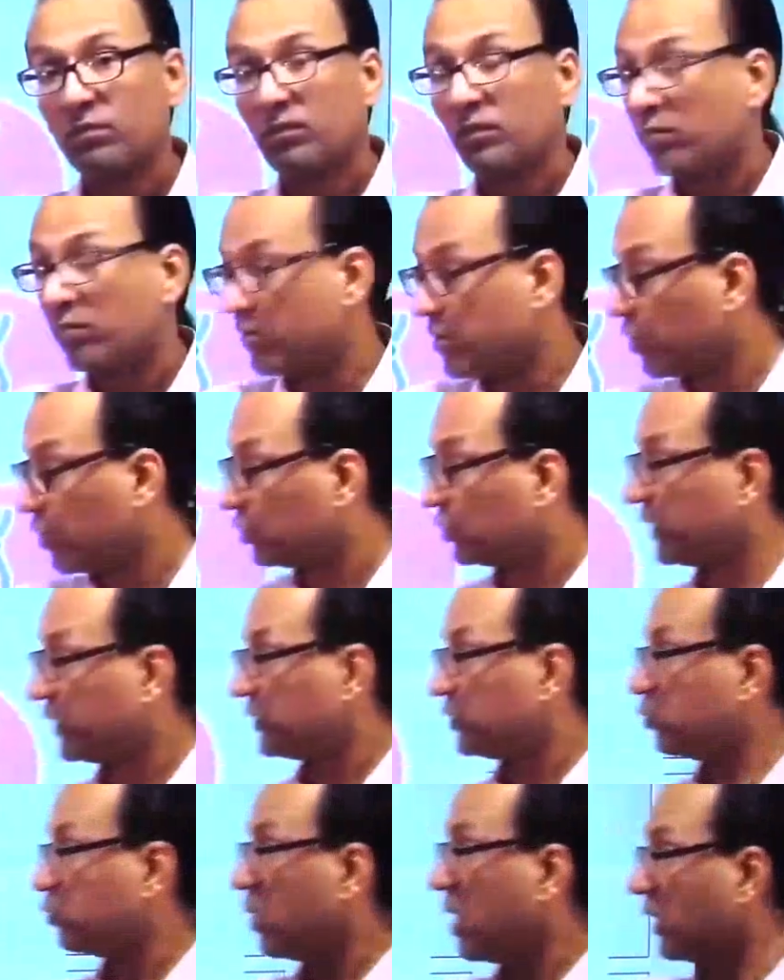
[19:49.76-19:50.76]

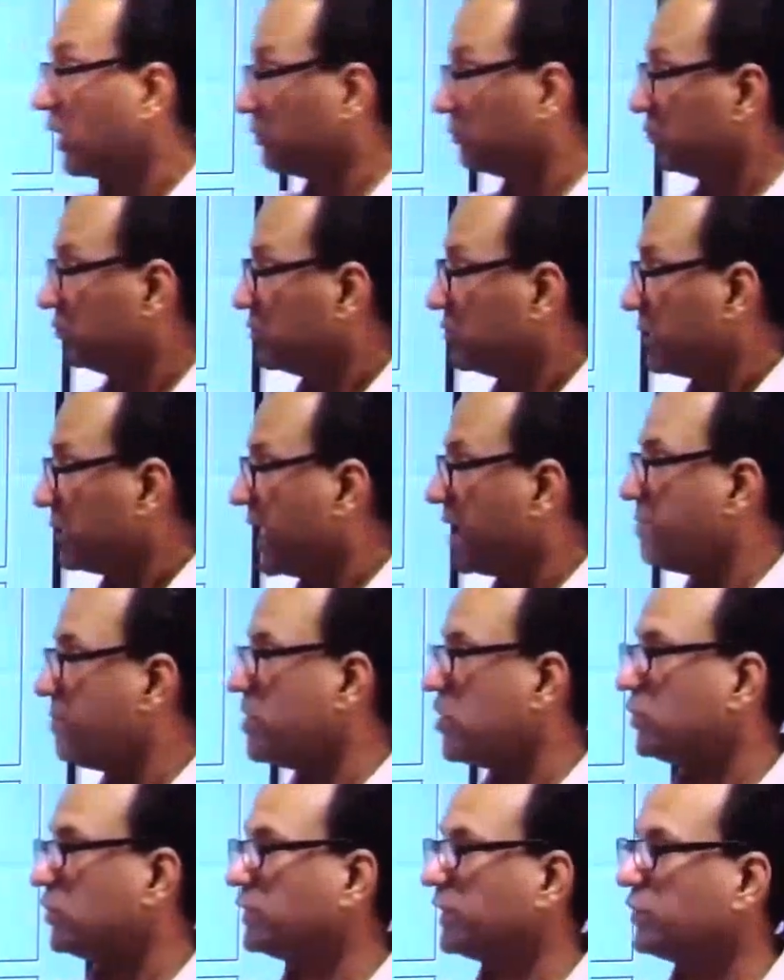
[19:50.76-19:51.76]
meiosis 1. In
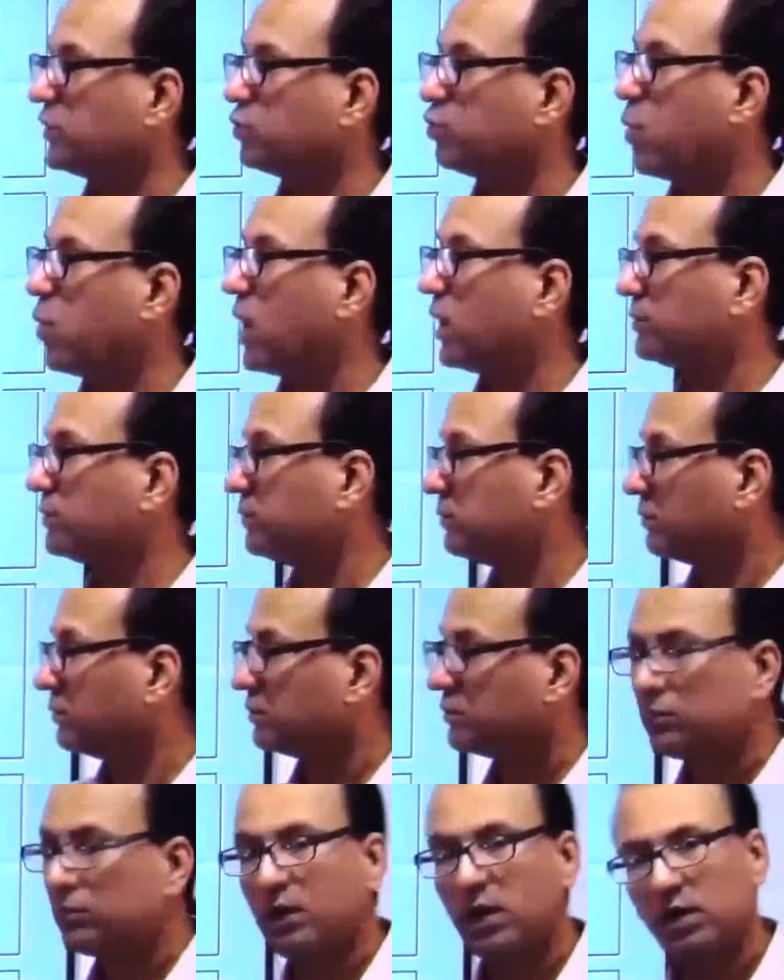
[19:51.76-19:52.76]
meiosis 1,
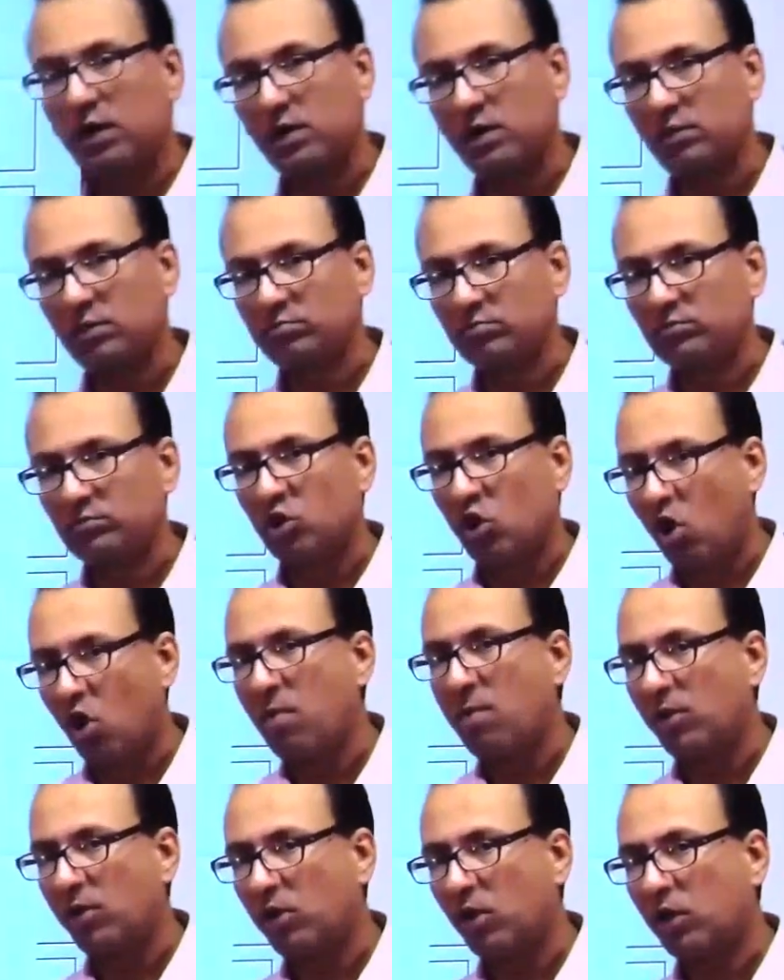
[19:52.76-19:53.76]
the
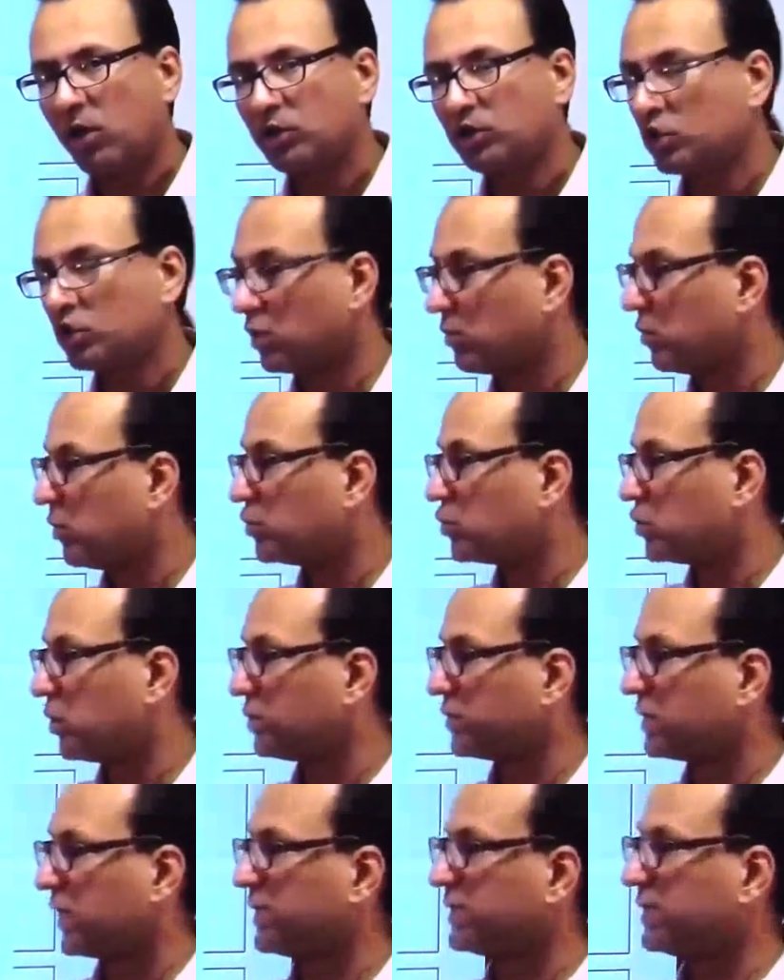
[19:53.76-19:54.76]
homologous
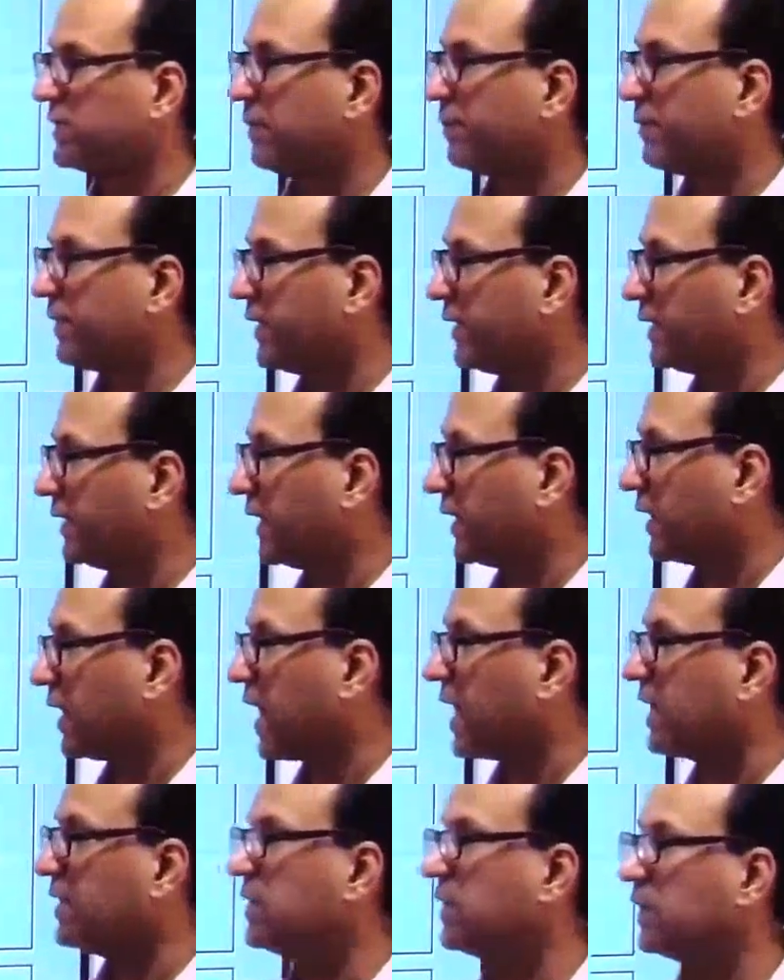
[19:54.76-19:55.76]
chromosomes are separating.
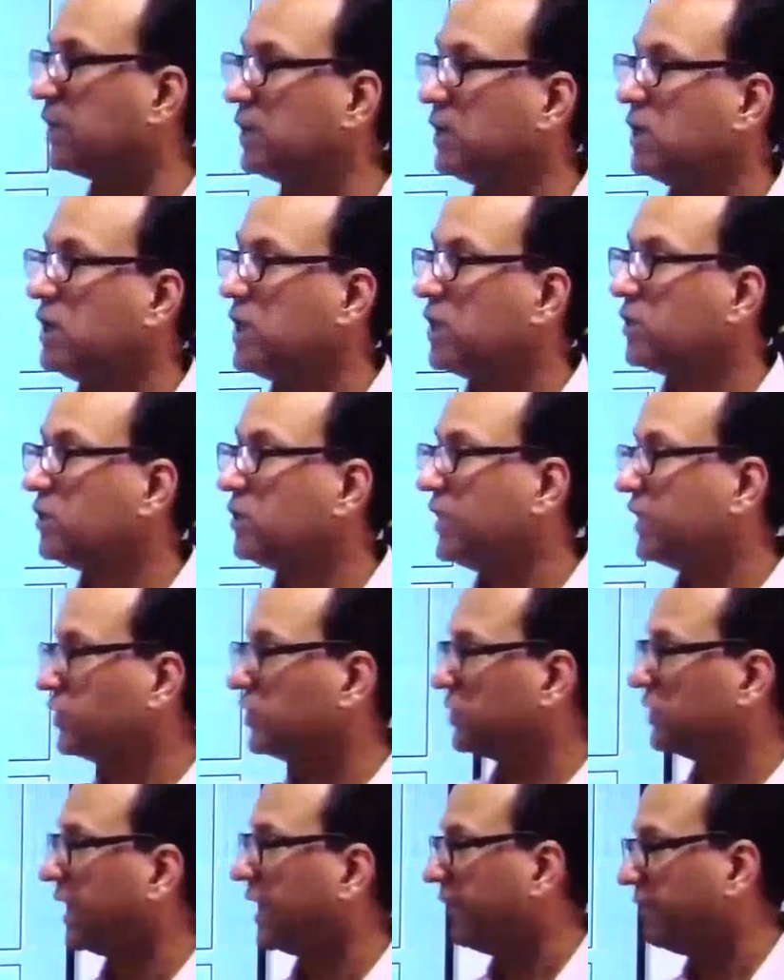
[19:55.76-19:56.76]
Either this
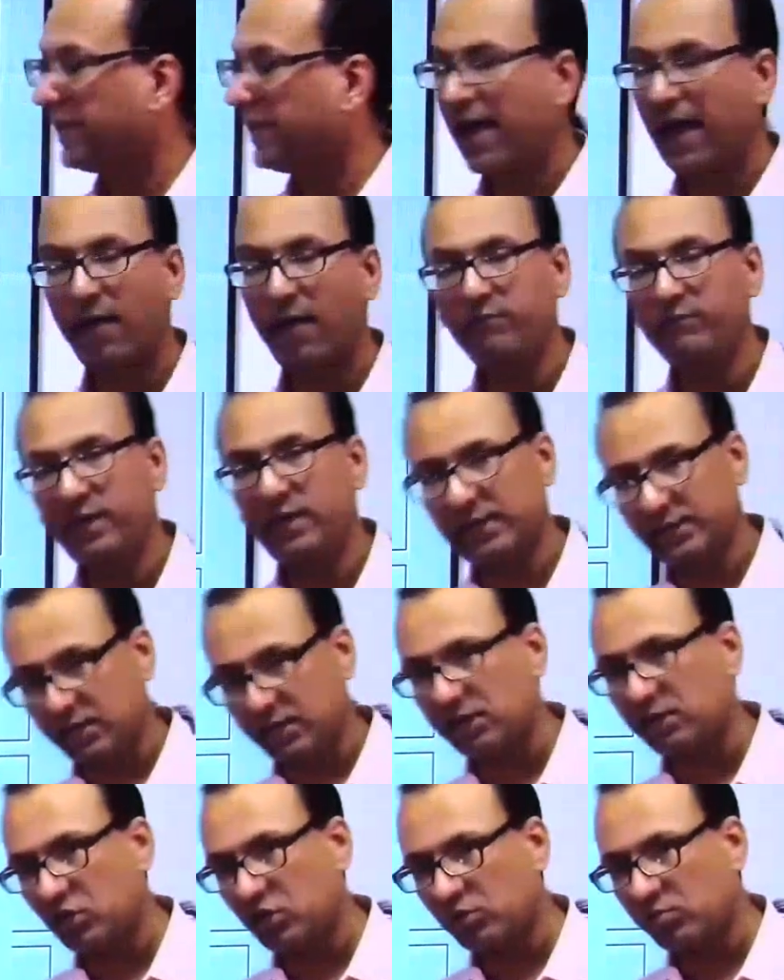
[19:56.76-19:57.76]
cell will have
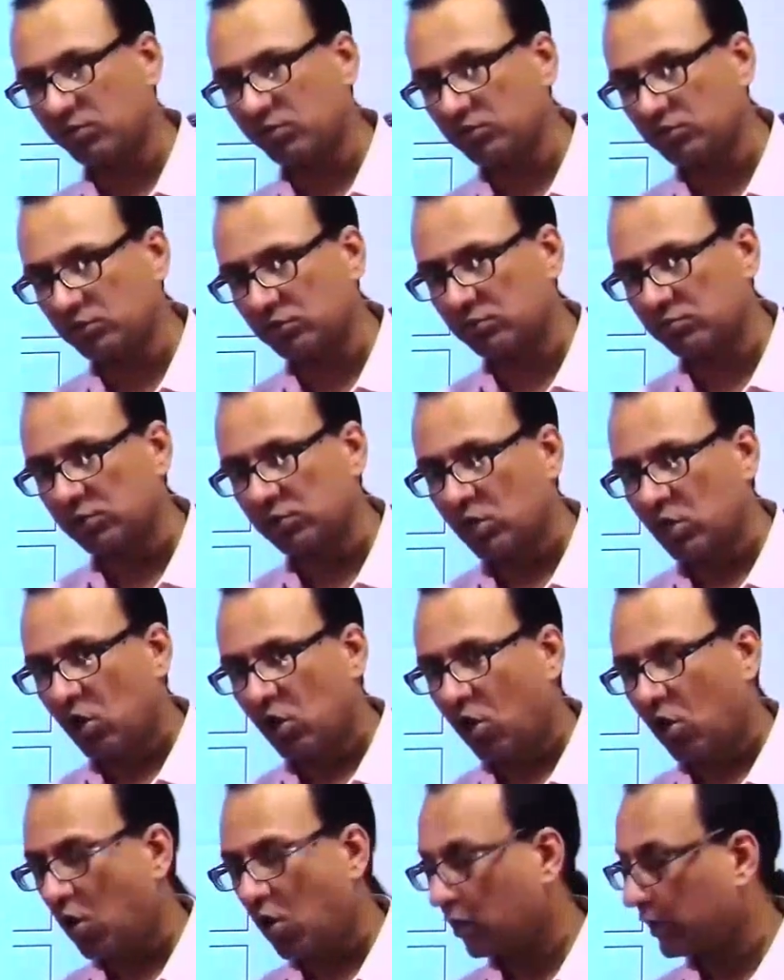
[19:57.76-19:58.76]
maternal chromosome
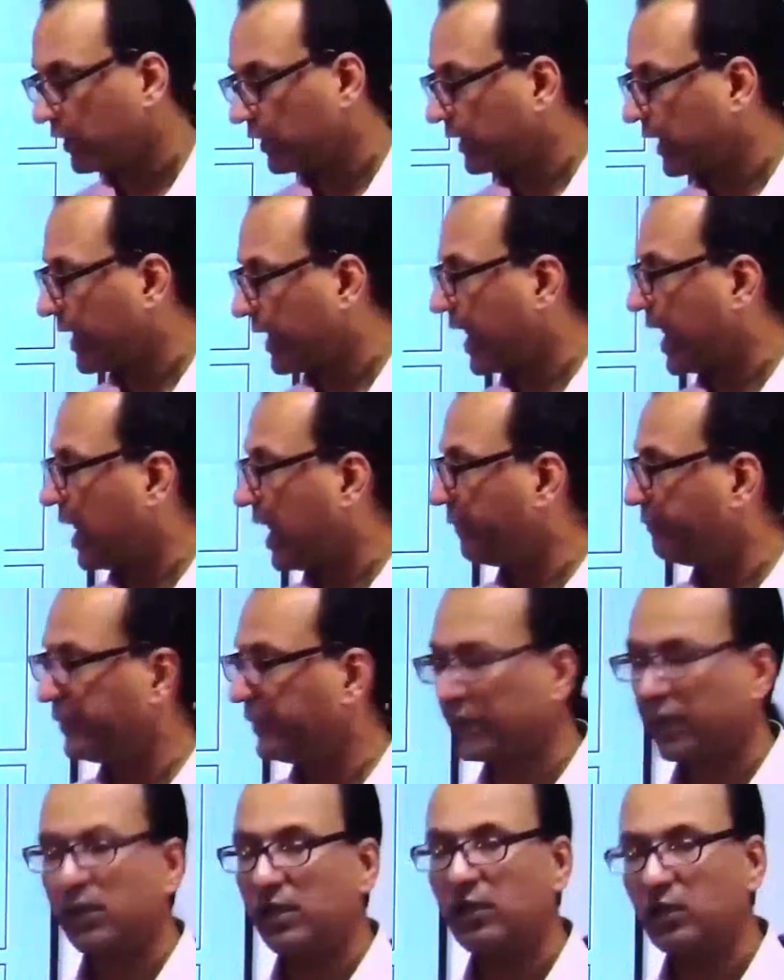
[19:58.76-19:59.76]
or it can have
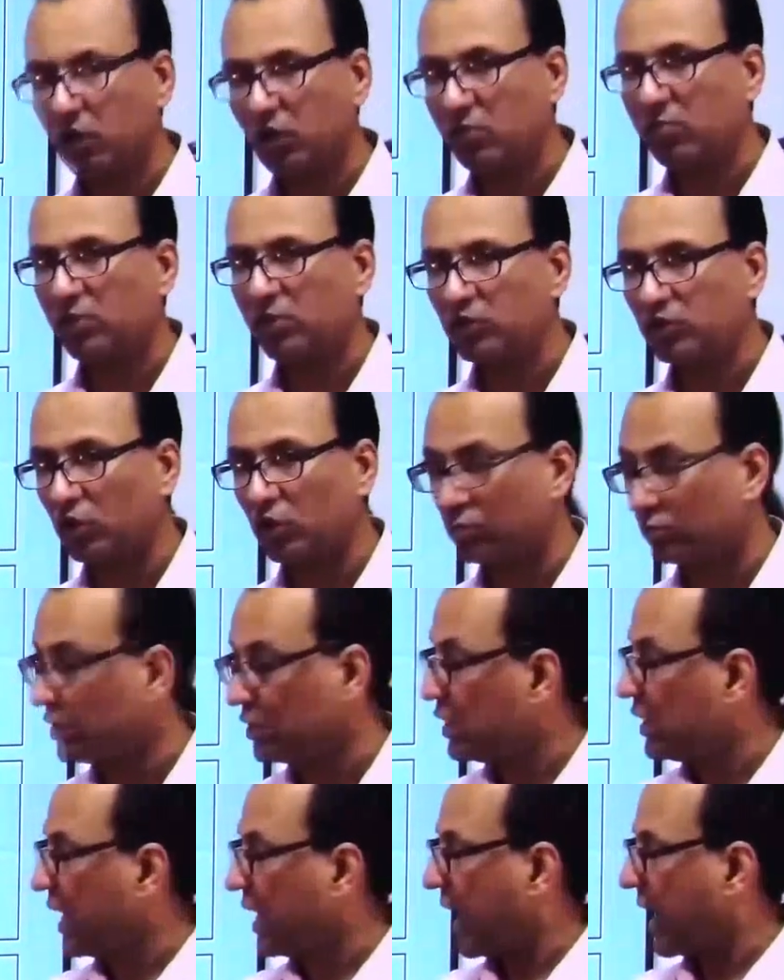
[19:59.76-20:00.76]
paternal chromosome.
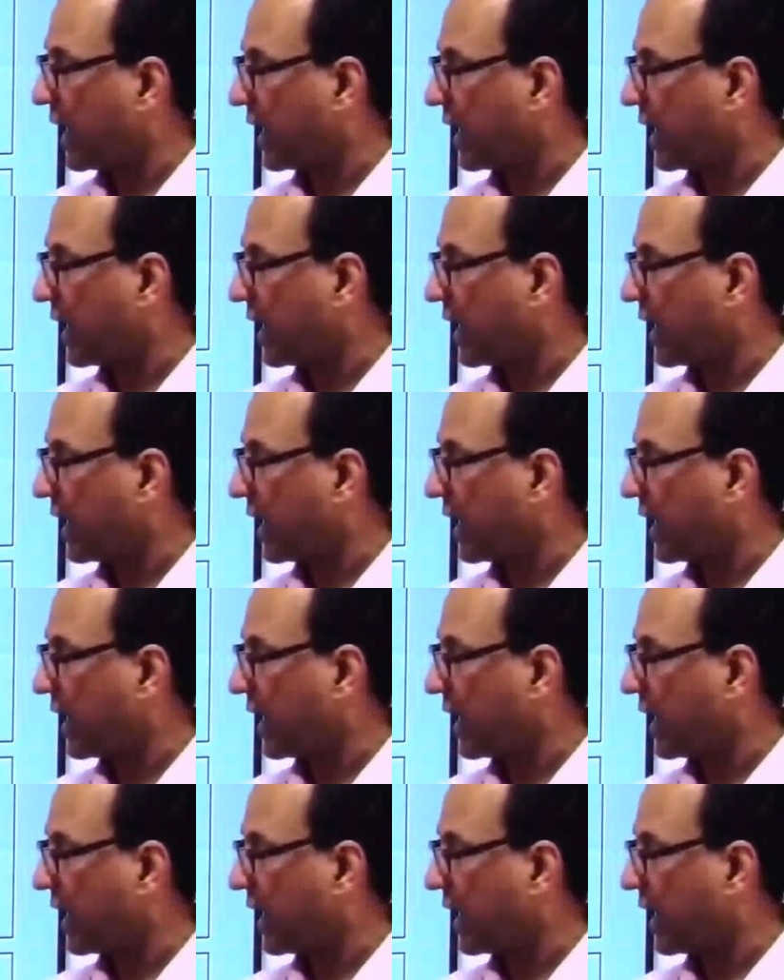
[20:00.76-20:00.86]
And